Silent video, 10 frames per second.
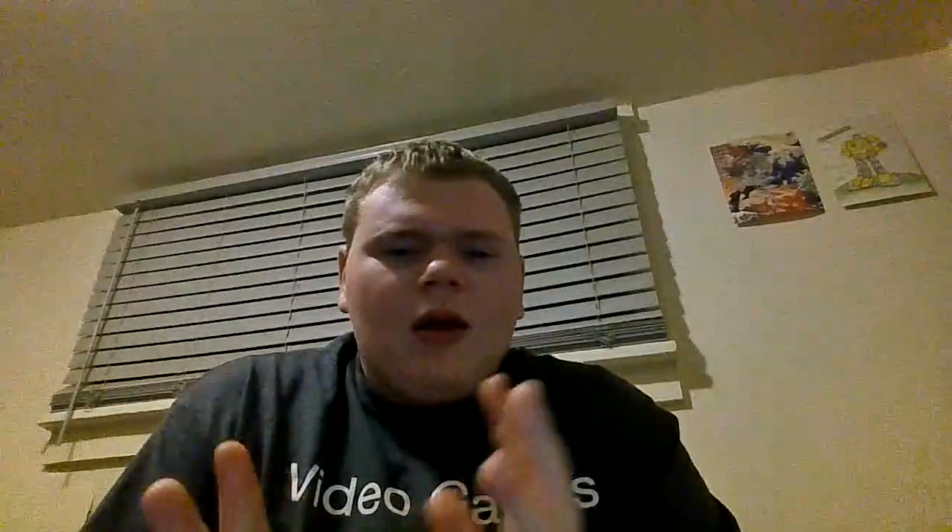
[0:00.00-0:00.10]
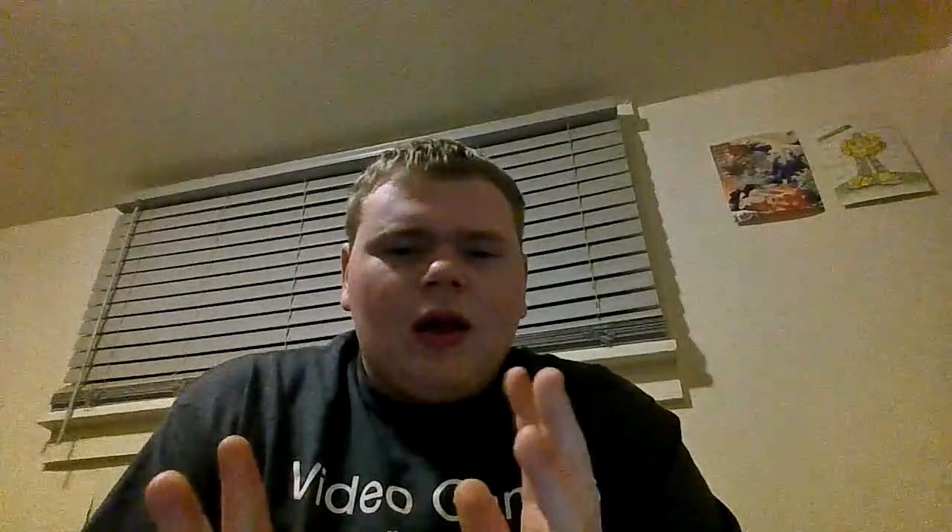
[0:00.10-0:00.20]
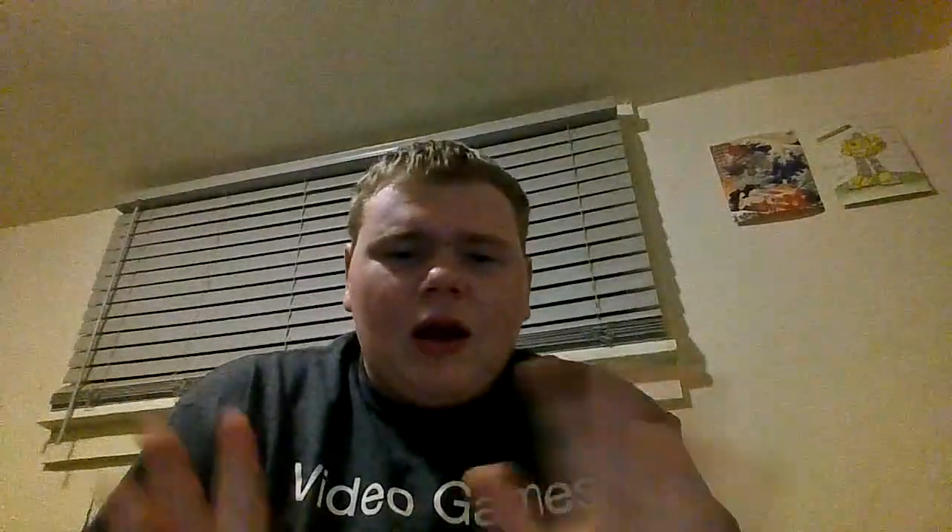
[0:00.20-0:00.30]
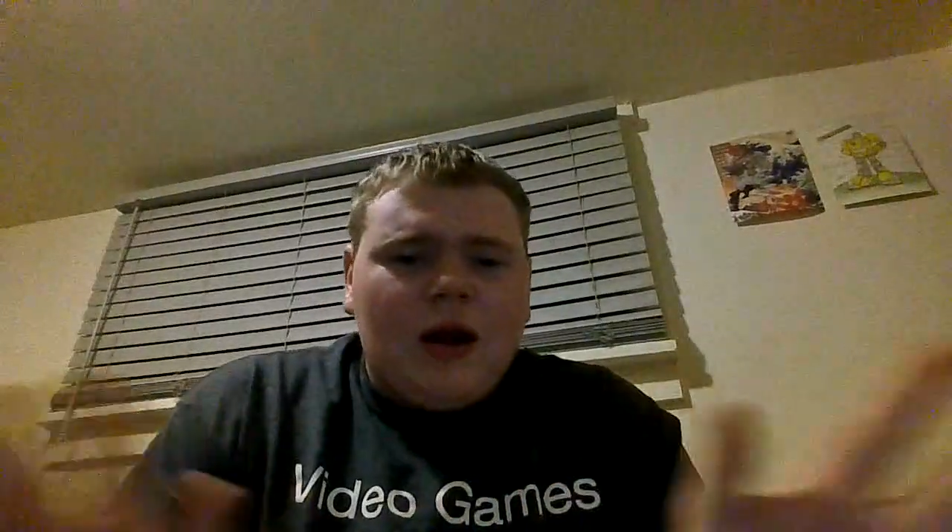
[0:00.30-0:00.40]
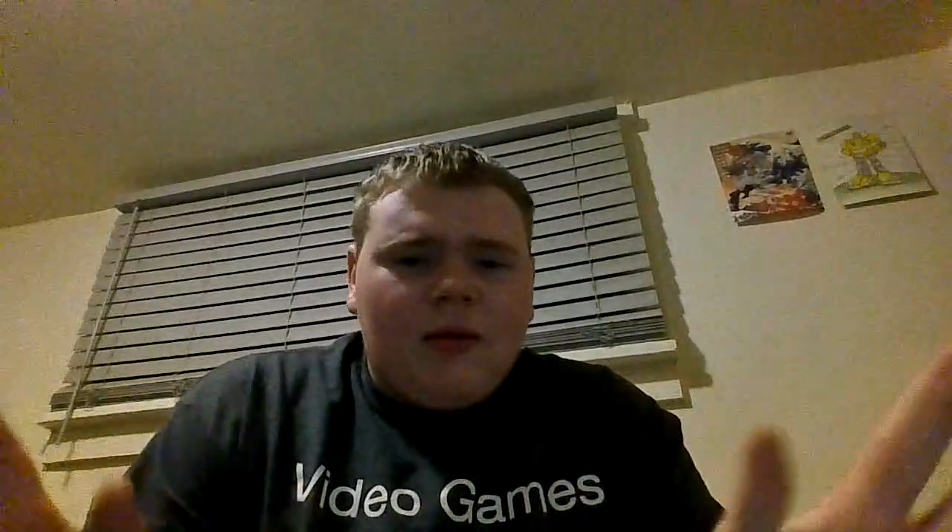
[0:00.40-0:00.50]

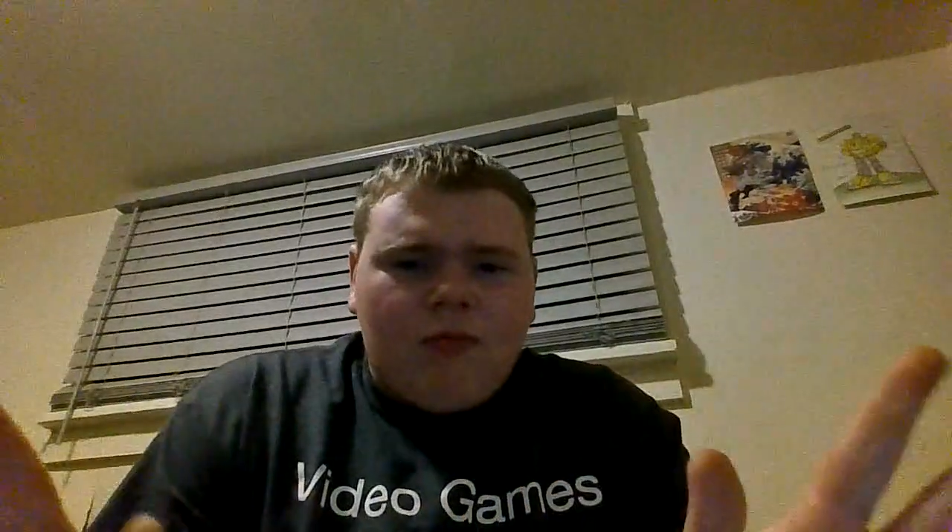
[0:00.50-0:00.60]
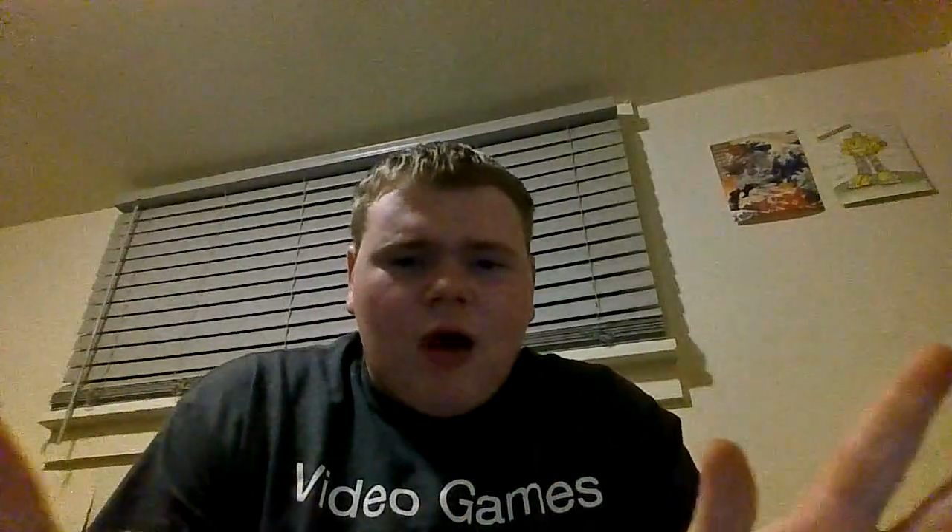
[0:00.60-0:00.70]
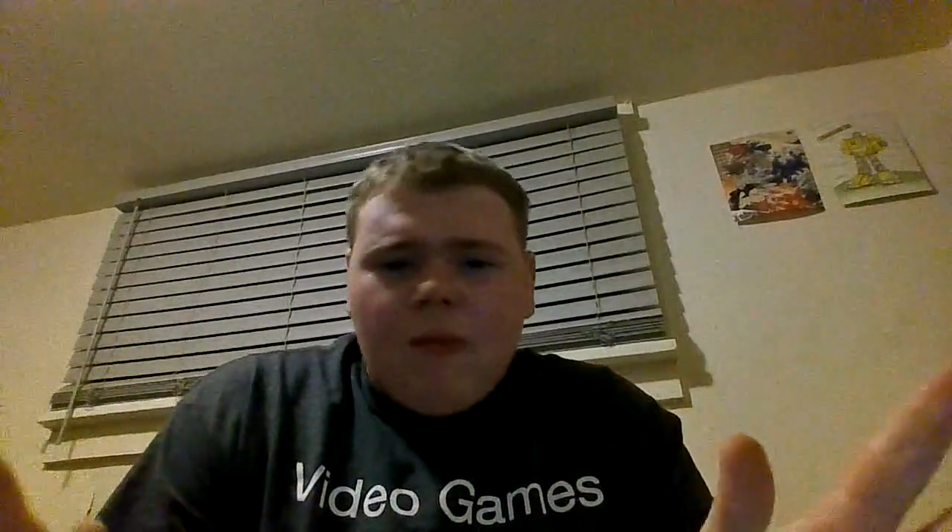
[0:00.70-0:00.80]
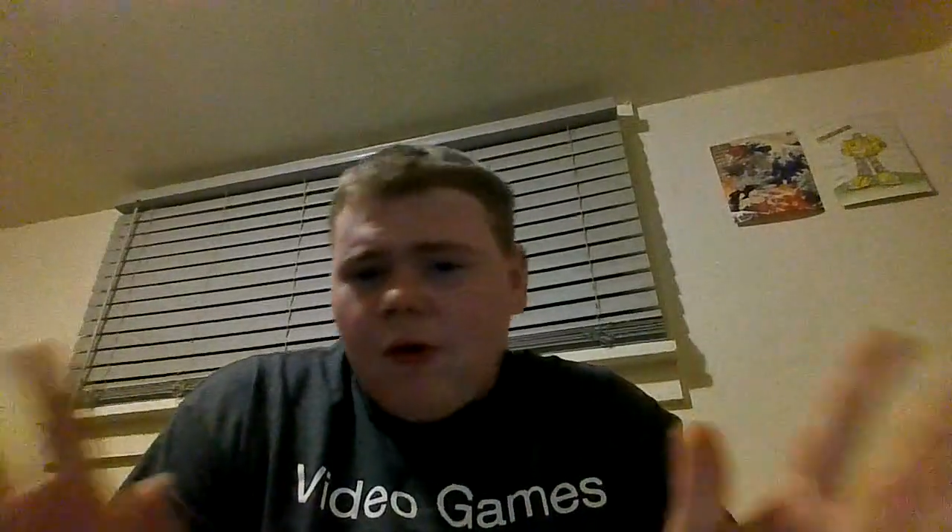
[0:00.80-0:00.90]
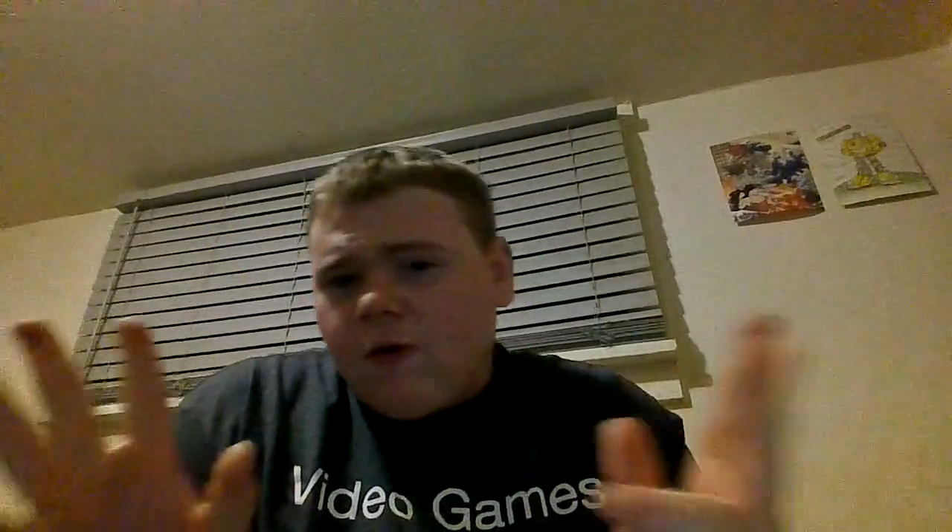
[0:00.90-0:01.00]
And
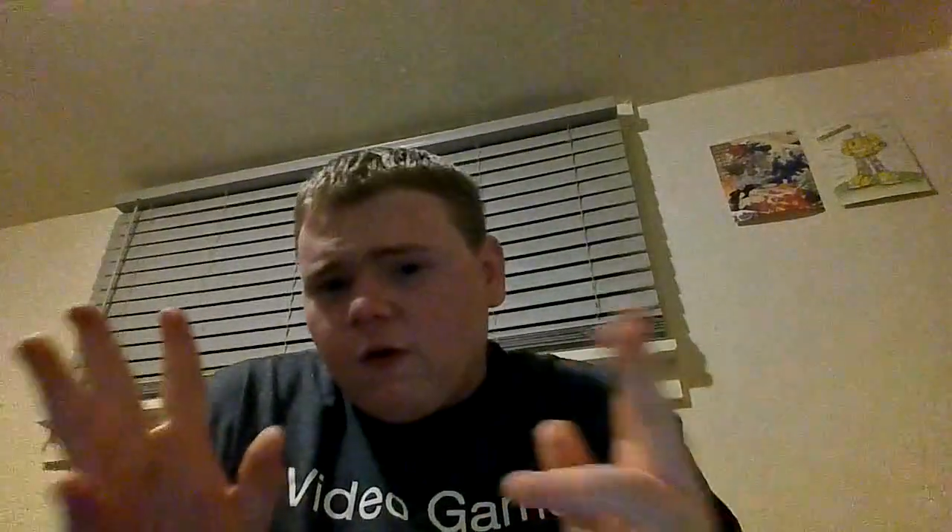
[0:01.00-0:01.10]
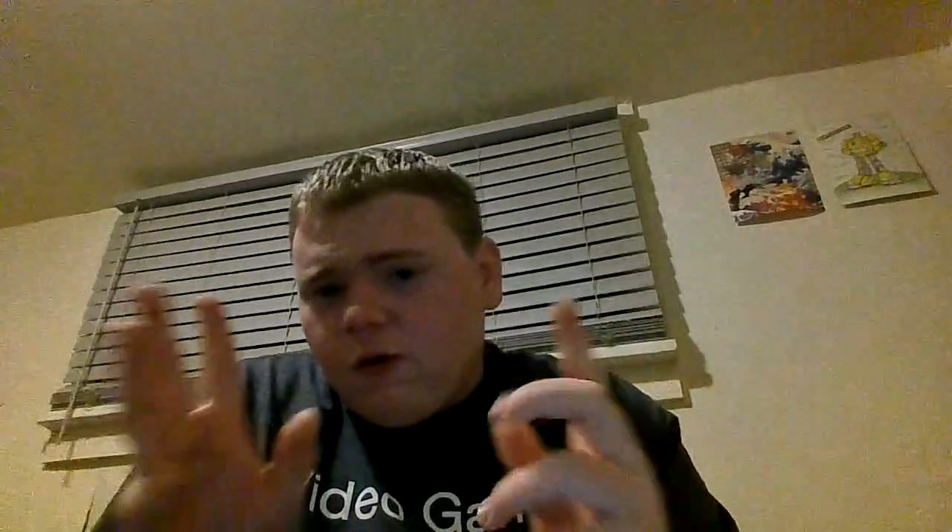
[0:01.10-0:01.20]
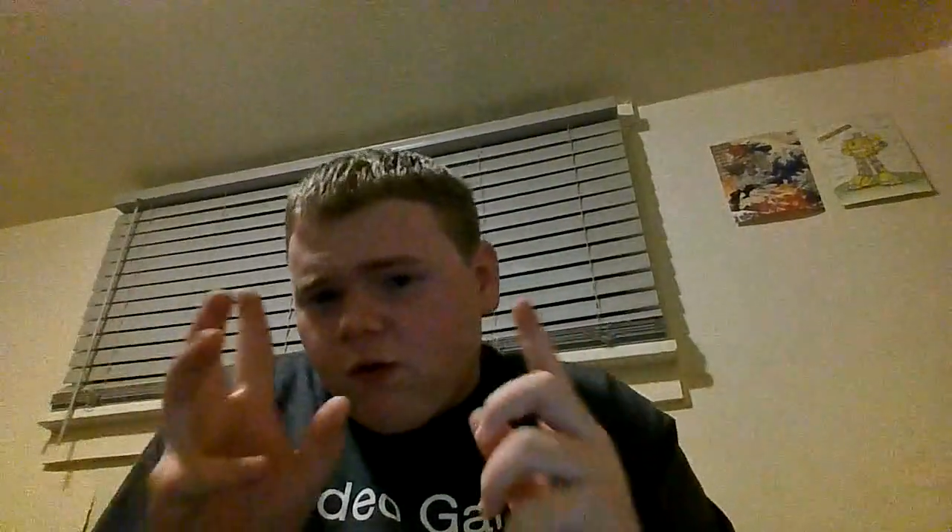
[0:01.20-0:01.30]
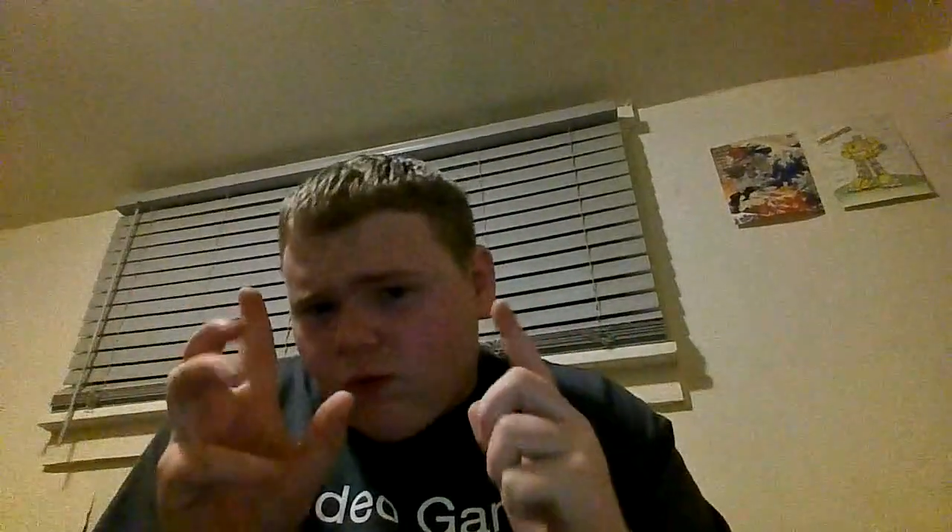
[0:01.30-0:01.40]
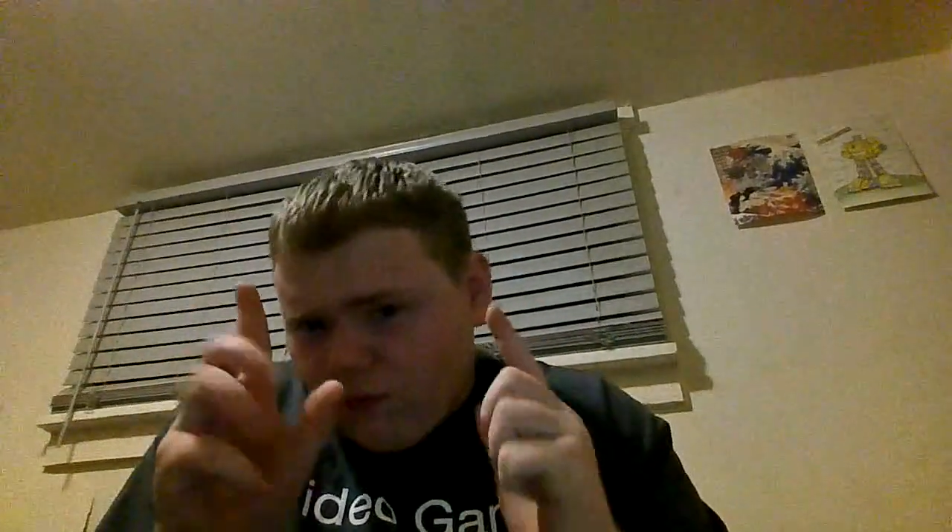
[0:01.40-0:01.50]
I'm
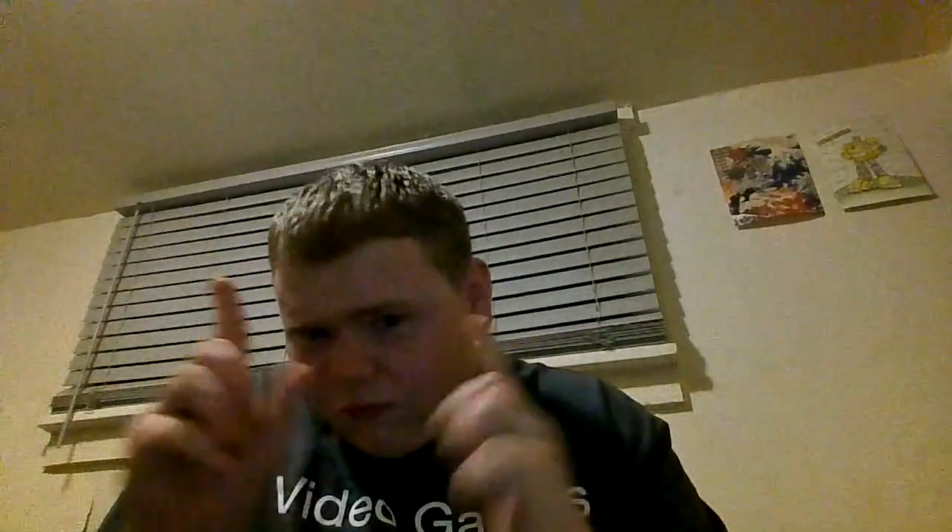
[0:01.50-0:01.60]
also